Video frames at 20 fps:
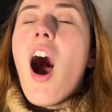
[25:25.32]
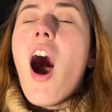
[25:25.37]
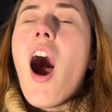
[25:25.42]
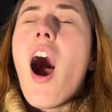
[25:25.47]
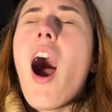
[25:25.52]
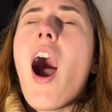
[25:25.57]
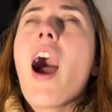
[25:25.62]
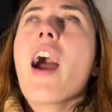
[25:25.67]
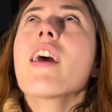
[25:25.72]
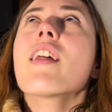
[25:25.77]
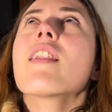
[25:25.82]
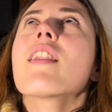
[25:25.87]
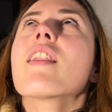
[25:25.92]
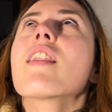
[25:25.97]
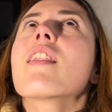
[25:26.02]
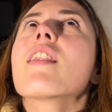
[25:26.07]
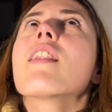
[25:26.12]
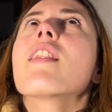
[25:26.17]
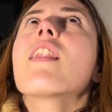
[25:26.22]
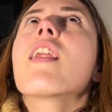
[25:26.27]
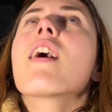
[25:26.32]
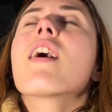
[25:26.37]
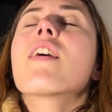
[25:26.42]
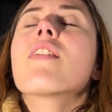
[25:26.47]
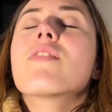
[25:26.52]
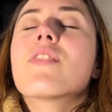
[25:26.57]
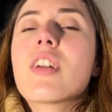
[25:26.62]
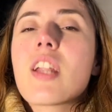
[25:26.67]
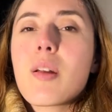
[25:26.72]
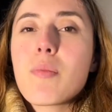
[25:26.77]
I
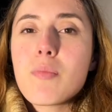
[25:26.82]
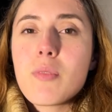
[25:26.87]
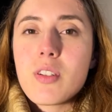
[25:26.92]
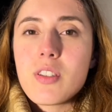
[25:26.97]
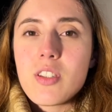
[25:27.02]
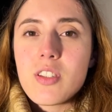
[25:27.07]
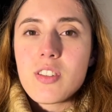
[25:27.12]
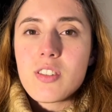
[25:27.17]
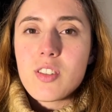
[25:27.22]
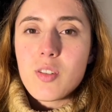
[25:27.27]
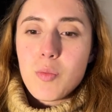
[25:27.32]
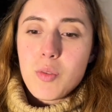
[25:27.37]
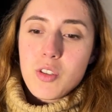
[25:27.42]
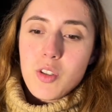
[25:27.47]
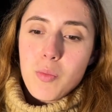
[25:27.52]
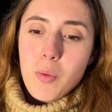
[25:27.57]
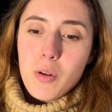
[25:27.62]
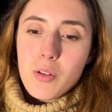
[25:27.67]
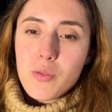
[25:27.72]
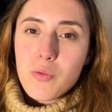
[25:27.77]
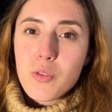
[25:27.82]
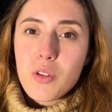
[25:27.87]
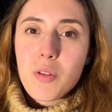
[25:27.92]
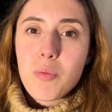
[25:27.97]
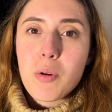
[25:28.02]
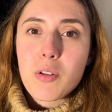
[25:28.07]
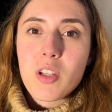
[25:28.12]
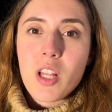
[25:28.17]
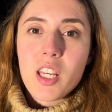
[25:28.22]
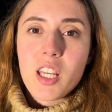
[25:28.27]
love that I'm learning so much about food,
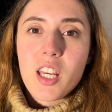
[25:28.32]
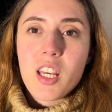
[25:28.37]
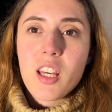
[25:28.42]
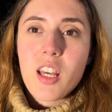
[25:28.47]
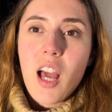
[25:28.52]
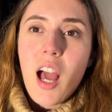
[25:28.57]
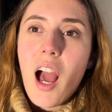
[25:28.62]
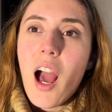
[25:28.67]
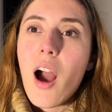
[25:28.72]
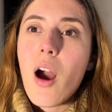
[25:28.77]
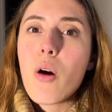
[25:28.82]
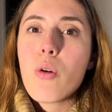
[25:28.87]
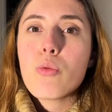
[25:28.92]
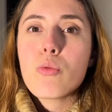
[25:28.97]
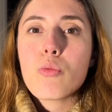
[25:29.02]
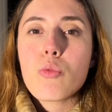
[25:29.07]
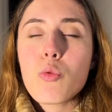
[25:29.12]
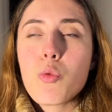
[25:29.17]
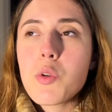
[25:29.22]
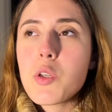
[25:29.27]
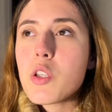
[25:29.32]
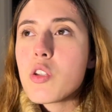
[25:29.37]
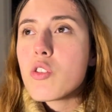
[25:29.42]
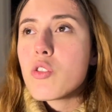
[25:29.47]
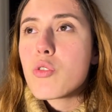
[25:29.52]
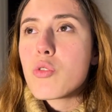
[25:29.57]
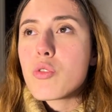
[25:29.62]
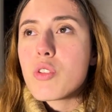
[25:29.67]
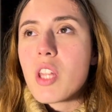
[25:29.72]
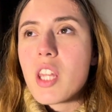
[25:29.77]
about like how we
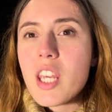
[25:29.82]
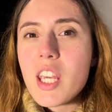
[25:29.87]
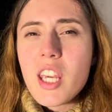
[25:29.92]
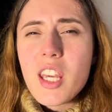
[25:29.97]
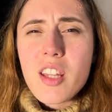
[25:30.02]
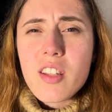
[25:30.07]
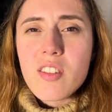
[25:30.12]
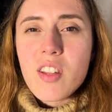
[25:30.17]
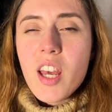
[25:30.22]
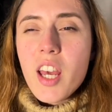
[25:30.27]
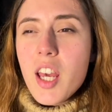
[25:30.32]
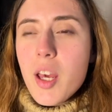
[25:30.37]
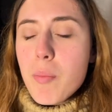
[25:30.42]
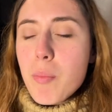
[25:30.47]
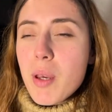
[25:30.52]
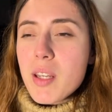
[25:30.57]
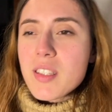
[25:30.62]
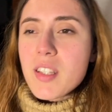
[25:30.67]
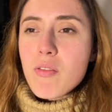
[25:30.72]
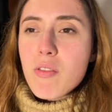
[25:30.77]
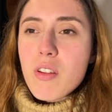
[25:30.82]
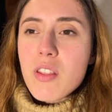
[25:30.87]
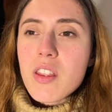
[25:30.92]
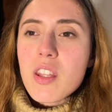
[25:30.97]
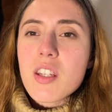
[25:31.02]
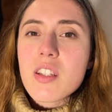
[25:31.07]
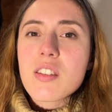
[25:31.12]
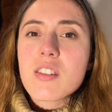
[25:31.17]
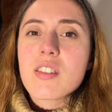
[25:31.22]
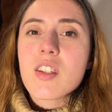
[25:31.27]
should eat. Makes
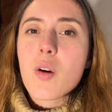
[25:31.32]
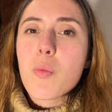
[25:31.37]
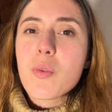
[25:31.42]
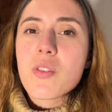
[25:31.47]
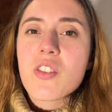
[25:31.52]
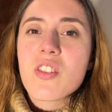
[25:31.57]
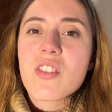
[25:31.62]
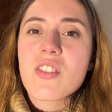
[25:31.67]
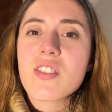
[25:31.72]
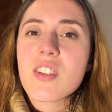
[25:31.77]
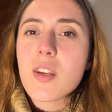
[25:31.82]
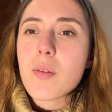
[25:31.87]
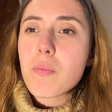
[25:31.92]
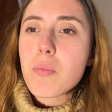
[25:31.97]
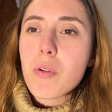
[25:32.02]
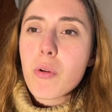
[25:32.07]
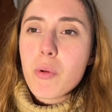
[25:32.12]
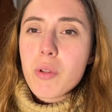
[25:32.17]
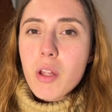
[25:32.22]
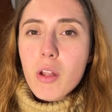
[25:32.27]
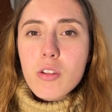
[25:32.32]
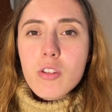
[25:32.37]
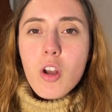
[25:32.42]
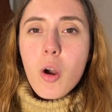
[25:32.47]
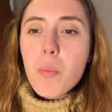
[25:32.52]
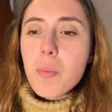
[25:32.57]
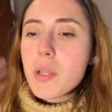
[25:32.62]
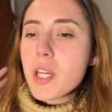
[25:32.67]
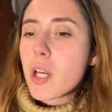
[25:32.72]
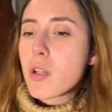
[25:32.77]
everything so much simpler without
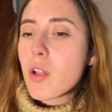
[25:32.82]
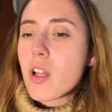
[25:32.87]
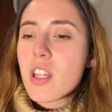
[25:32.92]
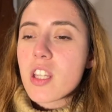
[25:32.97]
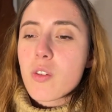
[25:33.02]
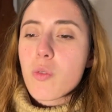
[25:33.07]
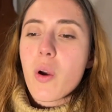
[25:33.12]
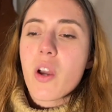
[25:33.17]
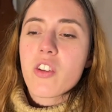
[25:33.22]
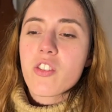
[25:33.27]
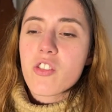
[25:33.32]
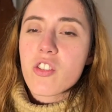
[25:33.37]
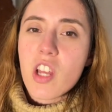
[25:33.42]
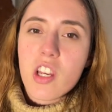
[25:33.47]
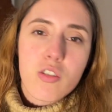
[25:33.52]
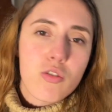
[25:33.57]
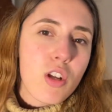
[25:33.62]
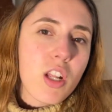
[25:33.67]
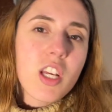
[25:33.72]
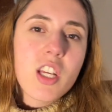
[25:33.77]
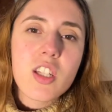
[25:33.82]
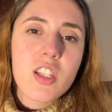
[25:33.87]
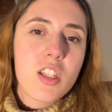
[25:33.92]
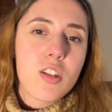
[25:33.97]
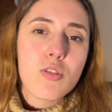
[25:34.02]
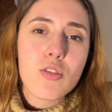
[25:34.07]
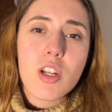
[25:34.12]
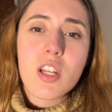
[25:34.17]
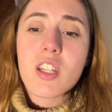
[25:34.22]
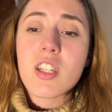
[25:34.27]
complicated like questions like should I eat
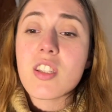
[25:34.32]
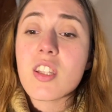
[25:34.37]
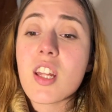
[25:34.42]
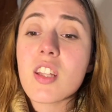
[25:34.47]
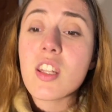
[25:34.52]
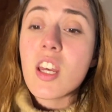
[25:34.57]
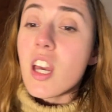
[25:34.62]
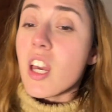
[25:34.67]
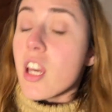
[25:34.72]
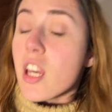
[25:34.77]
this, should I eat that?